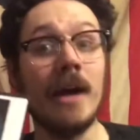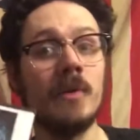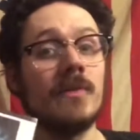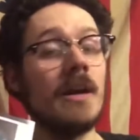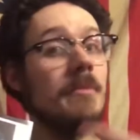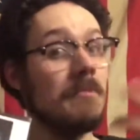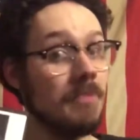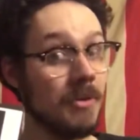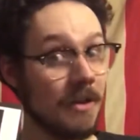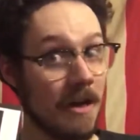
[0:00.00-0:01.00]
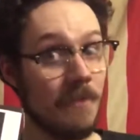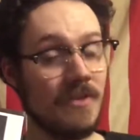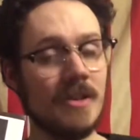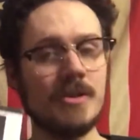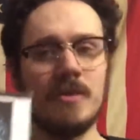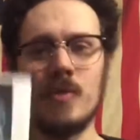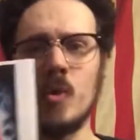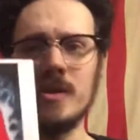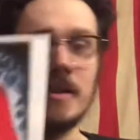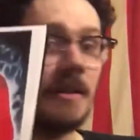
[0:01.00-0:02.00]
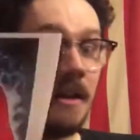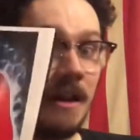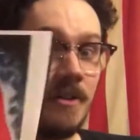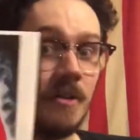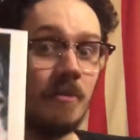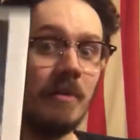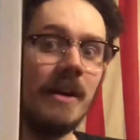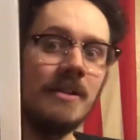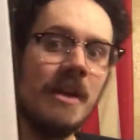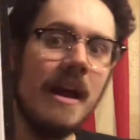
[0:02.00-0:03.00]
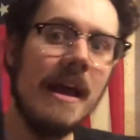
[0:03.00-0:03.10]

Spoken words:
We've kind of been building up for this, so of course he's going to get his own page,